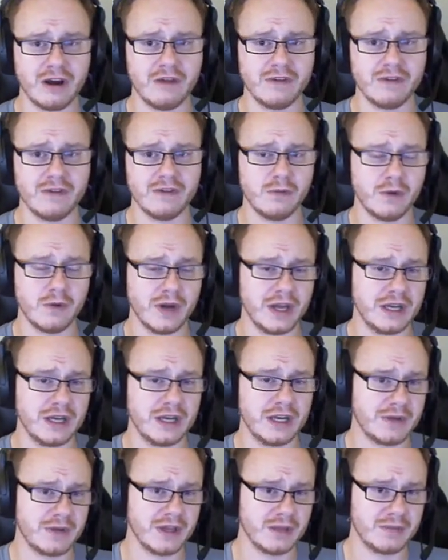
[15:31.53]
Kelvin will
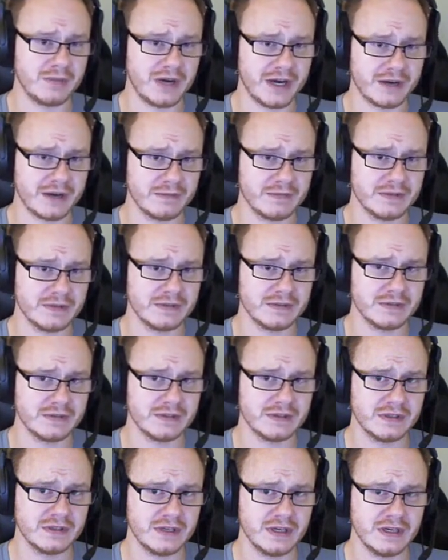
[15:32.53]
end up on the bottom.
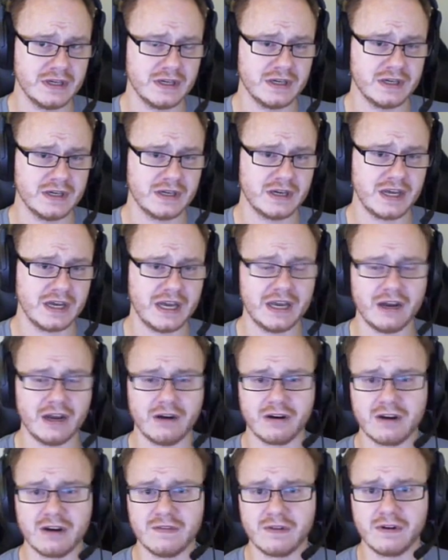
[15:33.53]
And
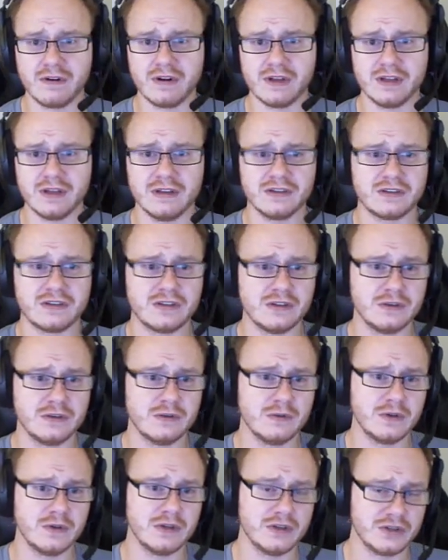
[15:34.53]
I'll convert
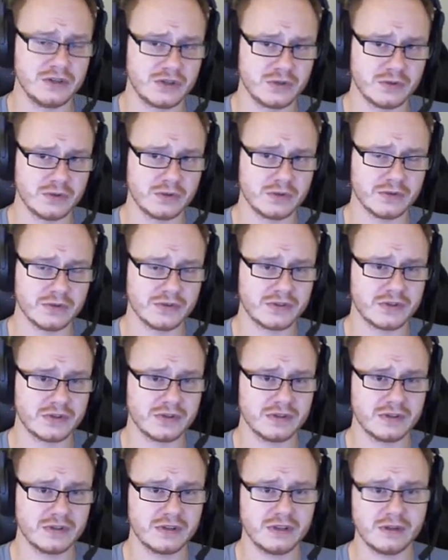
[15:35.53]
into
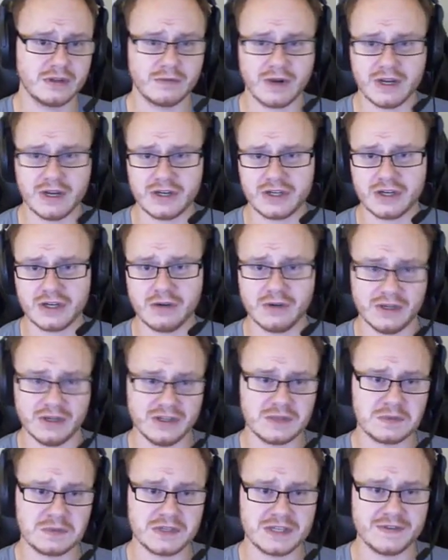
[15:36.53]
joules. The ratio
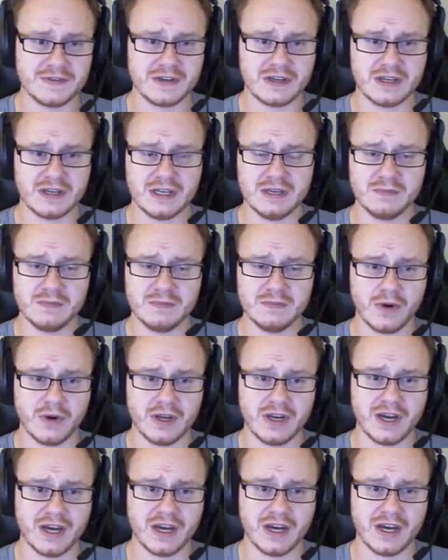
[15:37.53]
is specific heat,
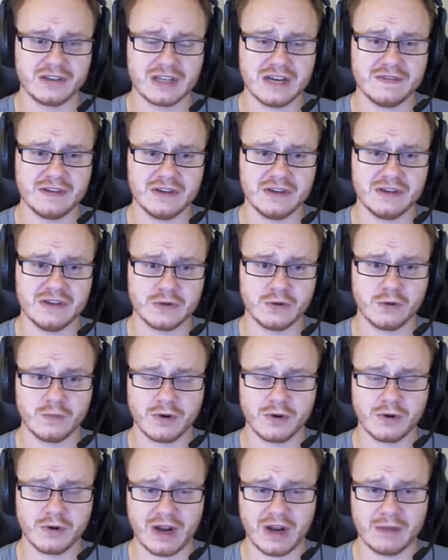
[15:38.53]
0.97 joule
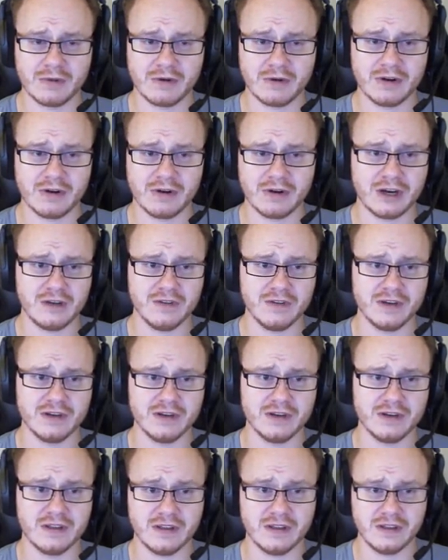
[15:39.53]
per gram degree
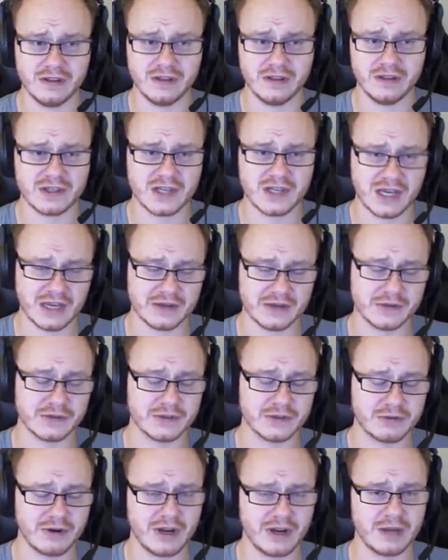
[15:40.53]
Kelvin. This
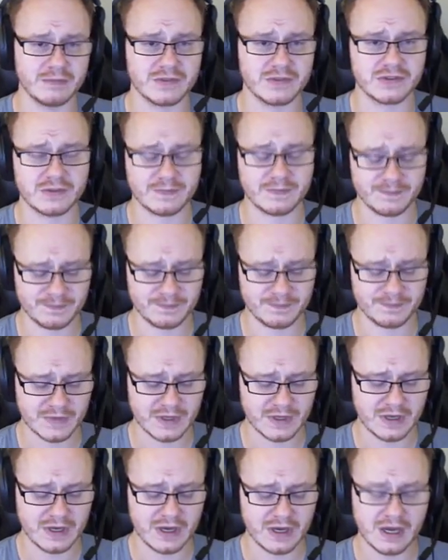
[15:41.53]
cancels grams.
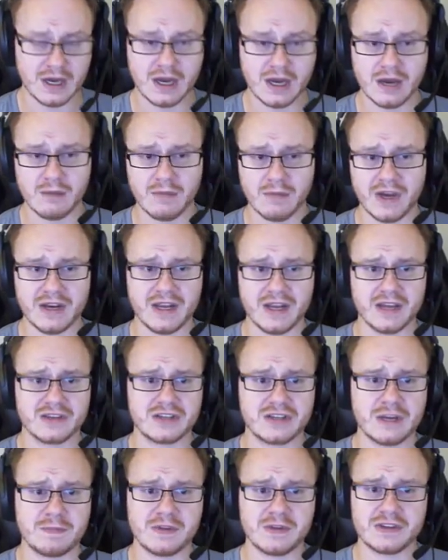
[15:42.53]
My
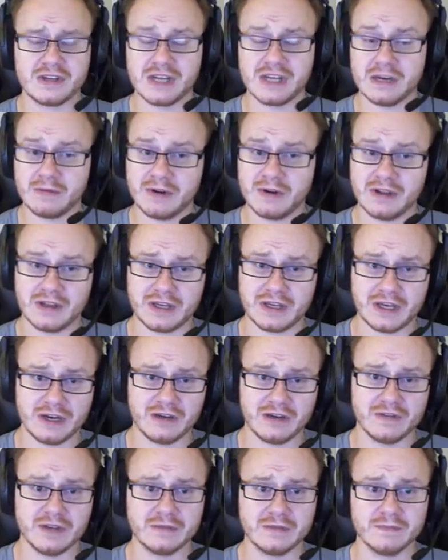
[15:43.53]
next step is to get rid of the
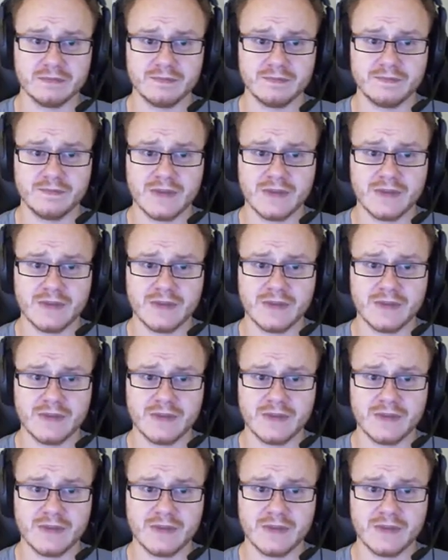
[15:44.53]
Kelvin.